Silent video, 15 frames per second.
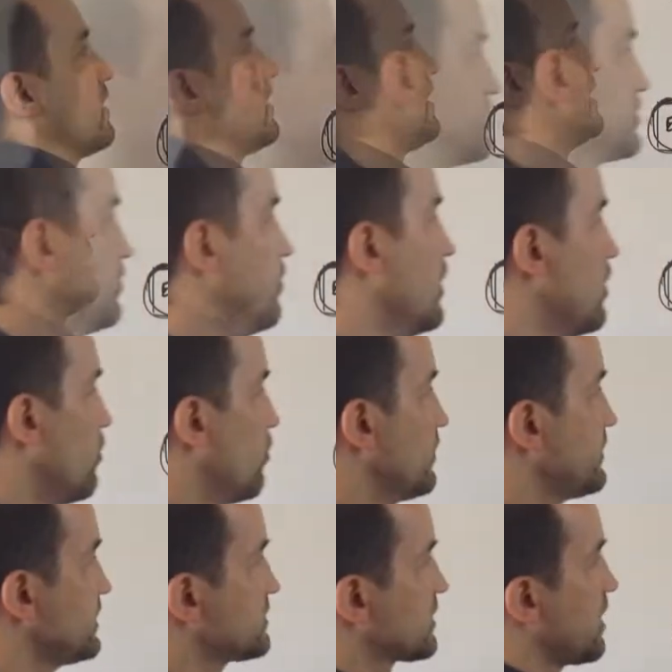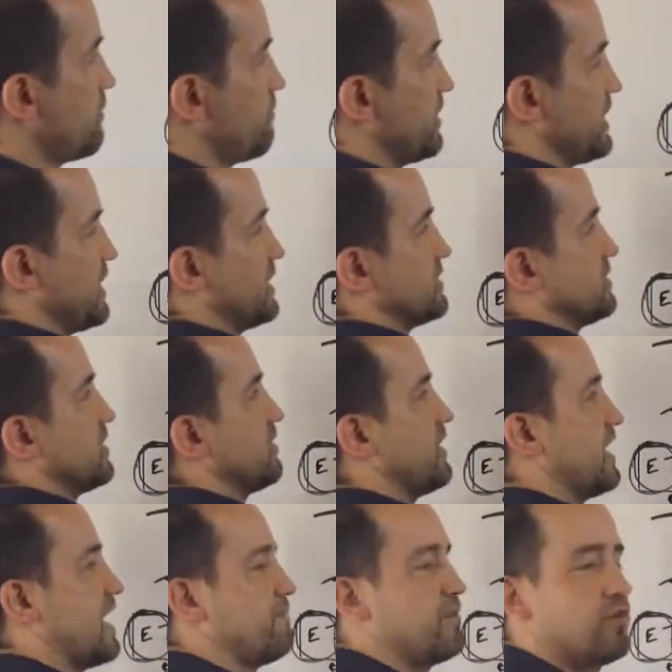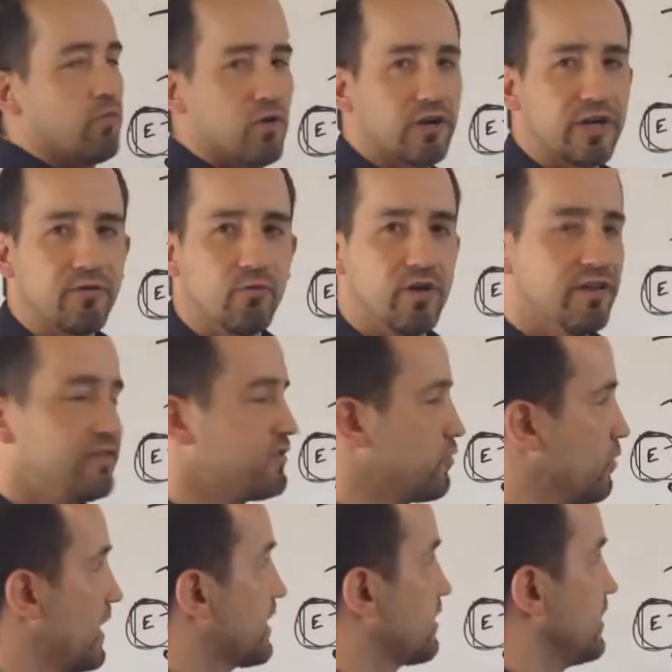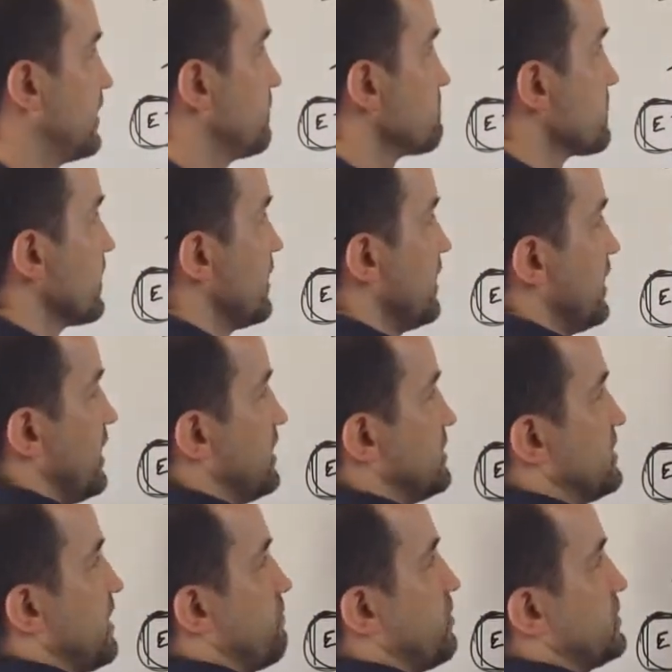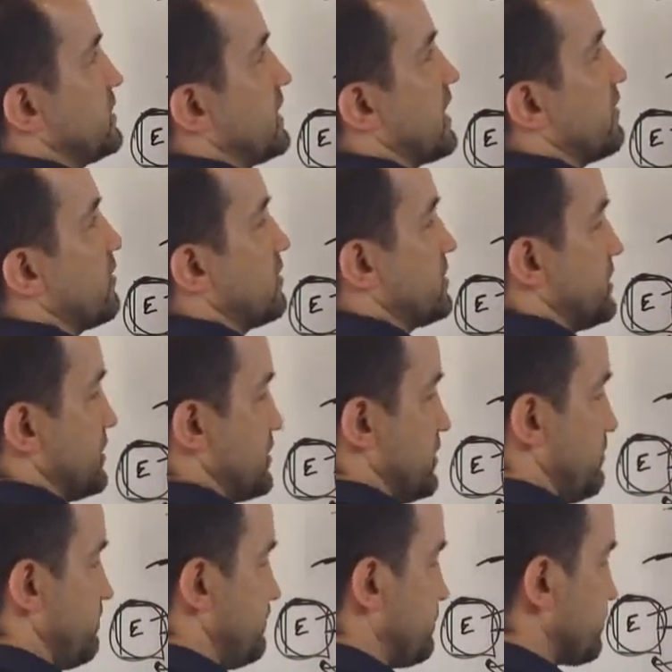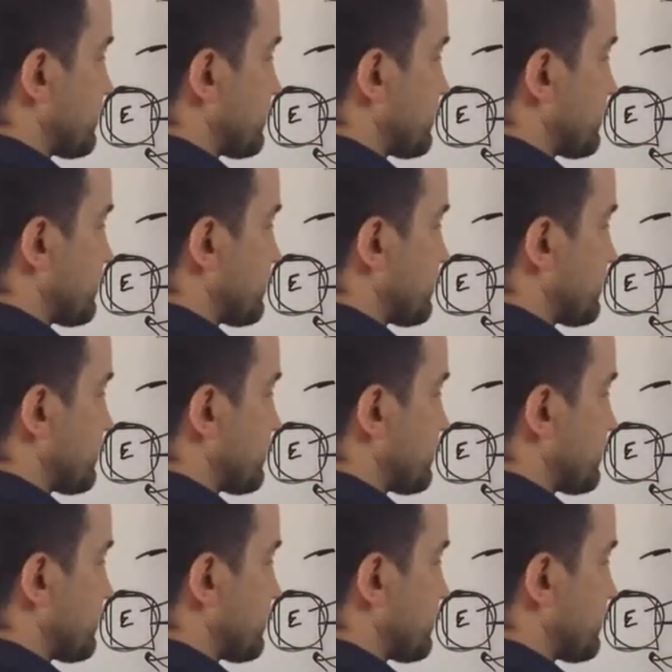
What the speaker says: So what this company has done that I've been working with directly is they put together a system,